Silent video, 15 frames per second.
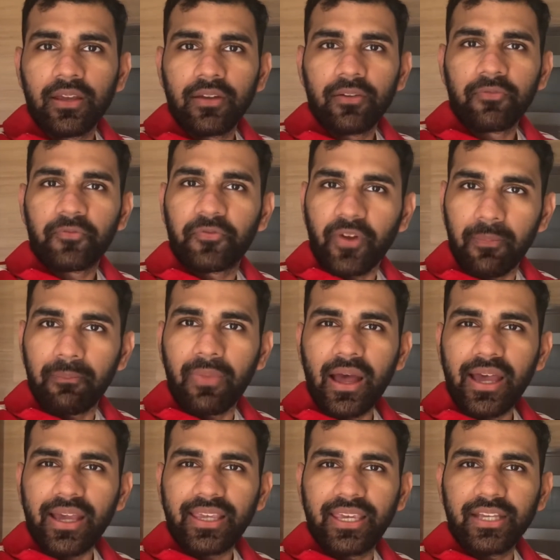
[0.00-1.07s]
from
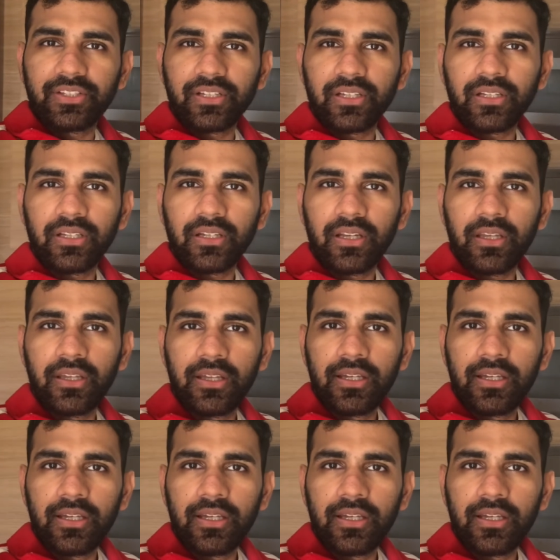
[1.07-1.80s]
my kitchen